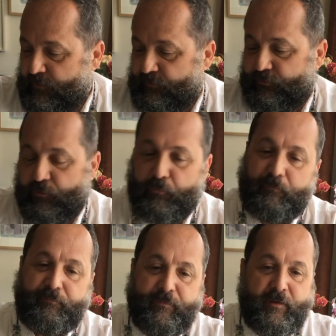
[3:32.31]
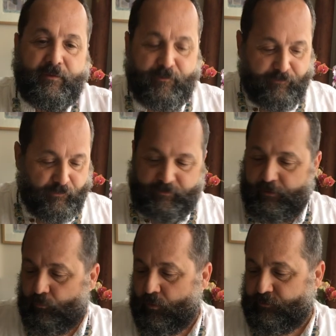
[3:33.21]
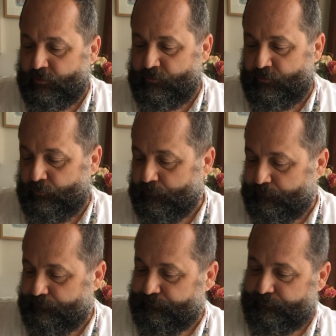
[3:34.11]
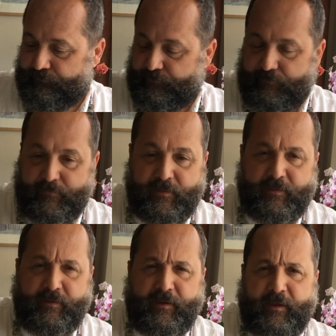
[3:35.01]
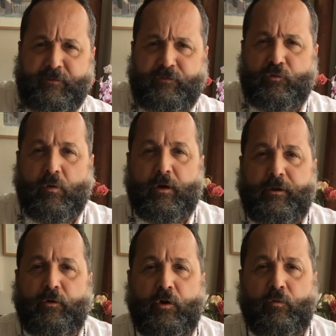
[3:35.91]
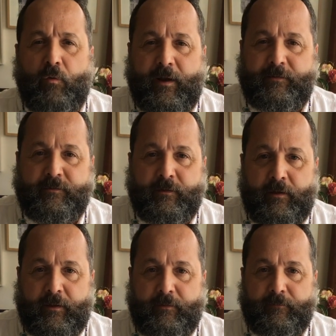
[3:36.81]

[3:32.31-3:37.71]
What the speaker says: So the first thing I want you to do is draw your horizon line.